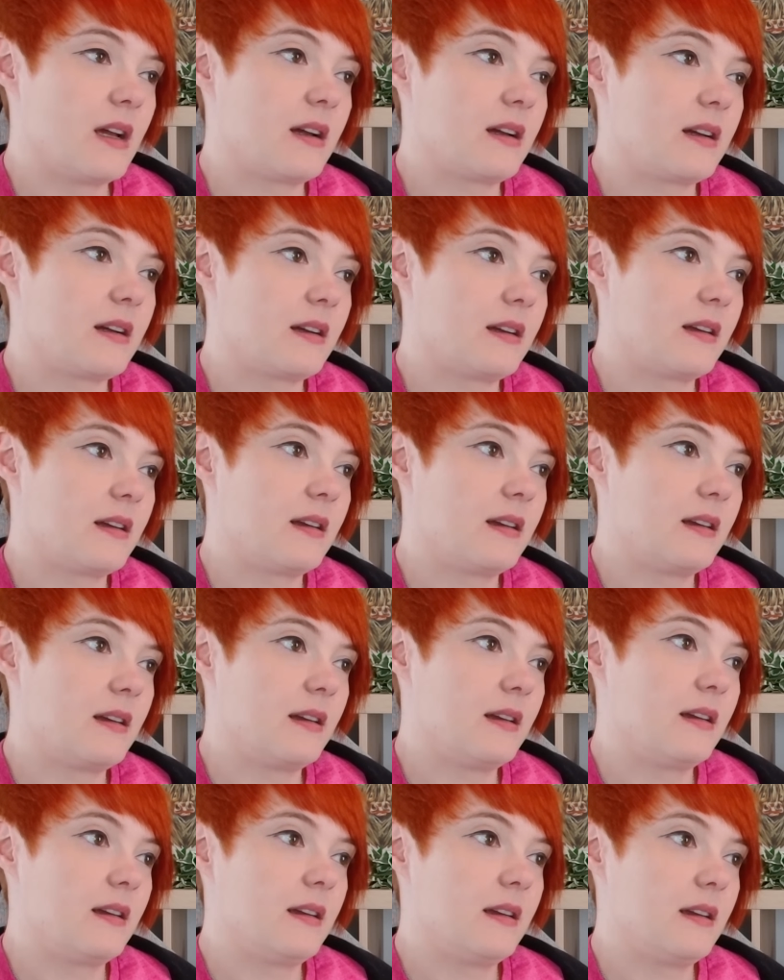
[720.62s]

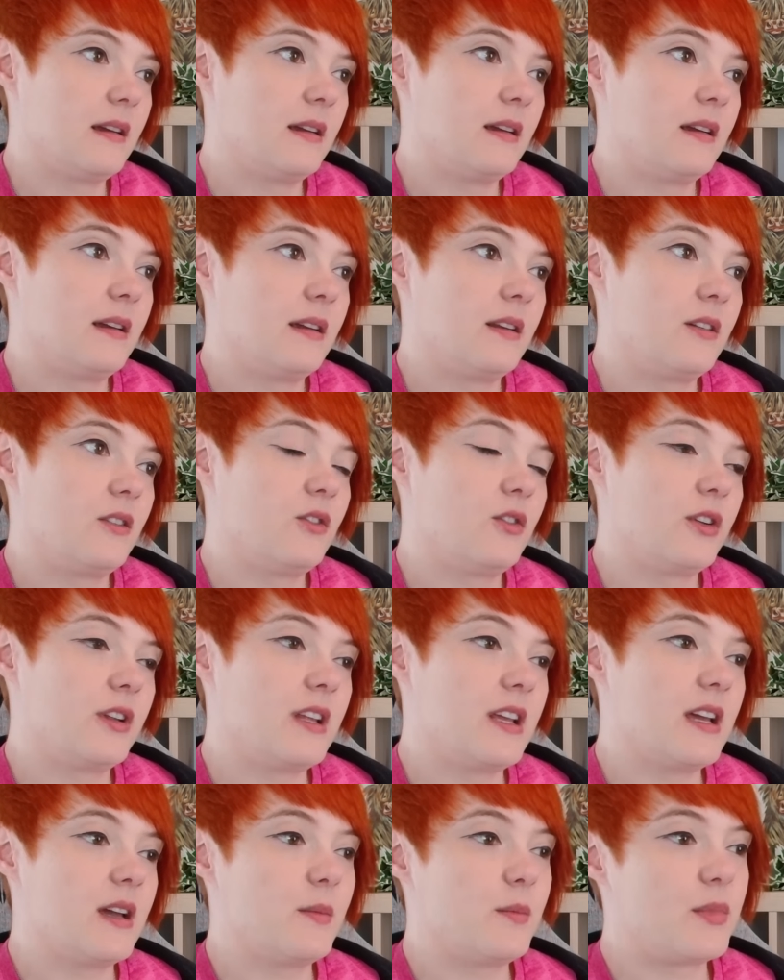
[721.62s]
Ugh. Not
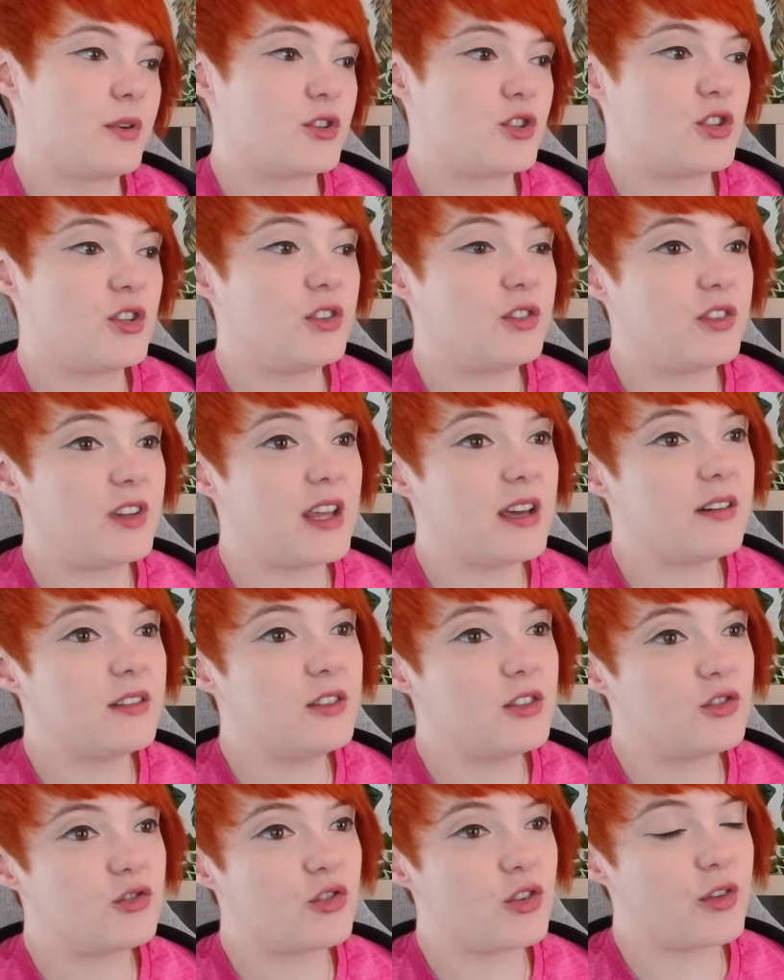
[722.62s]
yet, but she's
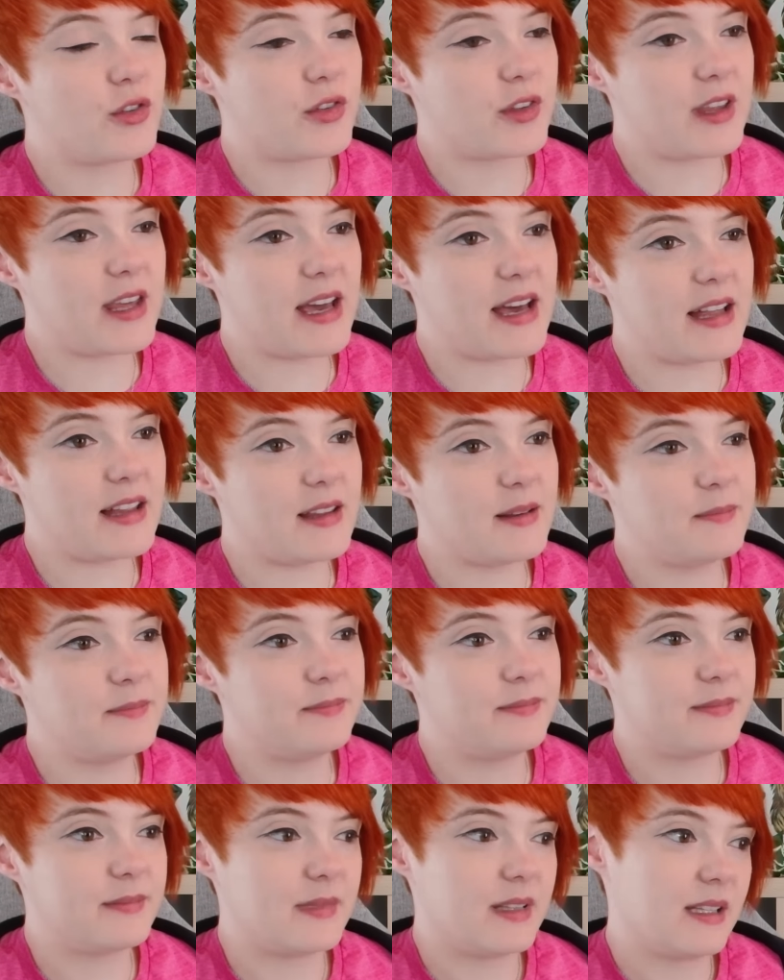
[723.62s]
telling the truth,
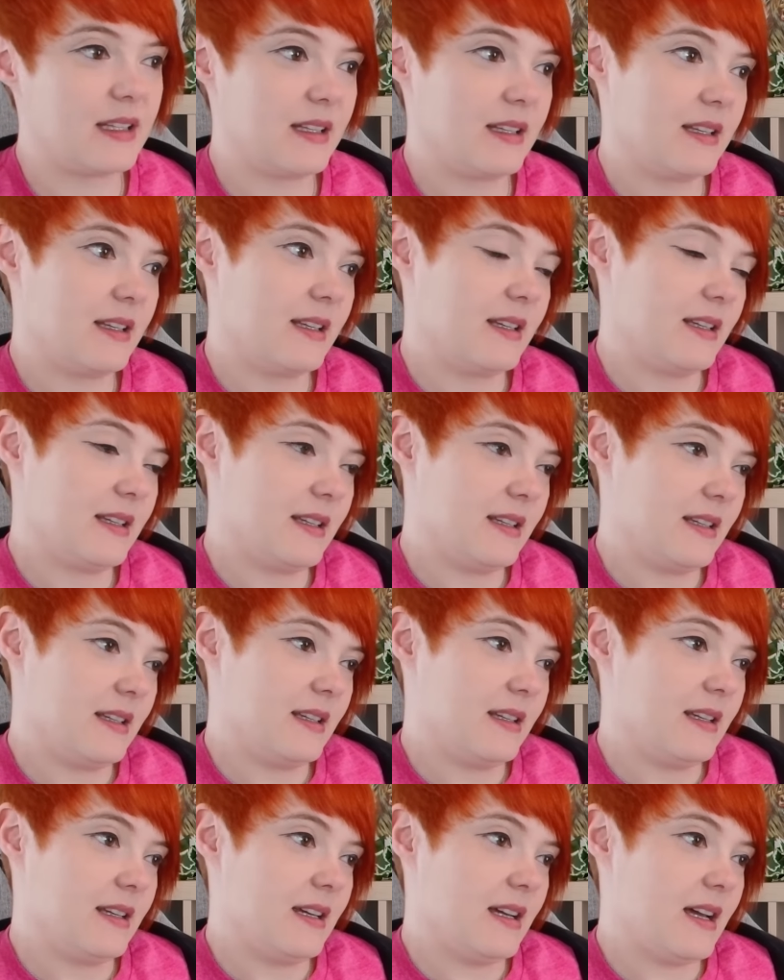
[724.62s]

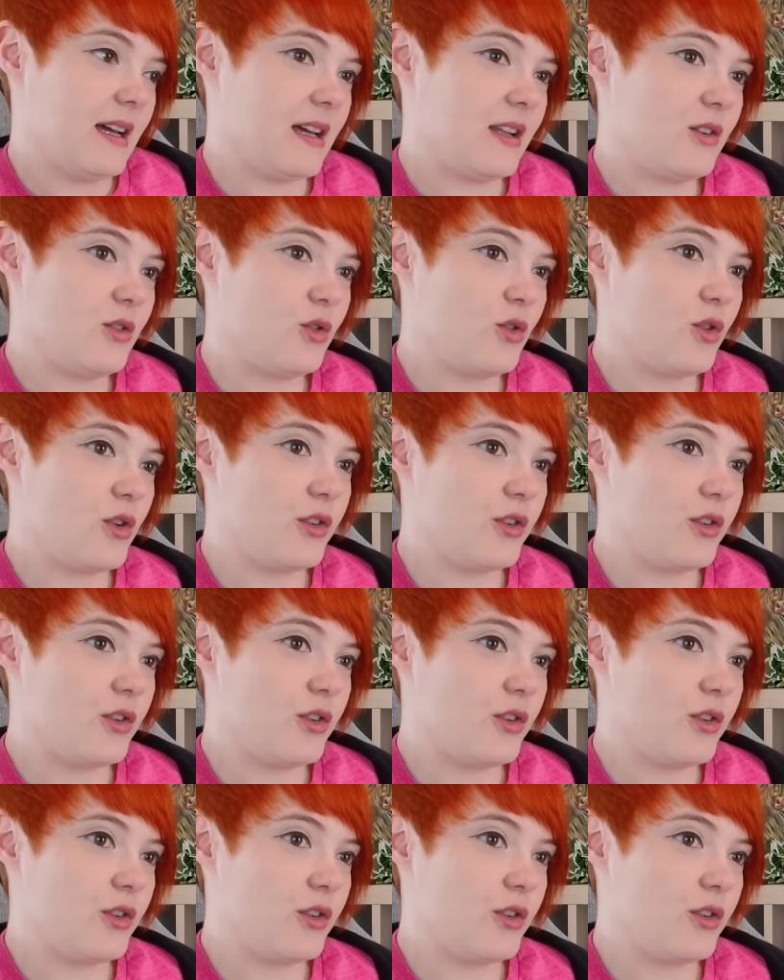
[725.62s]
Callum. I know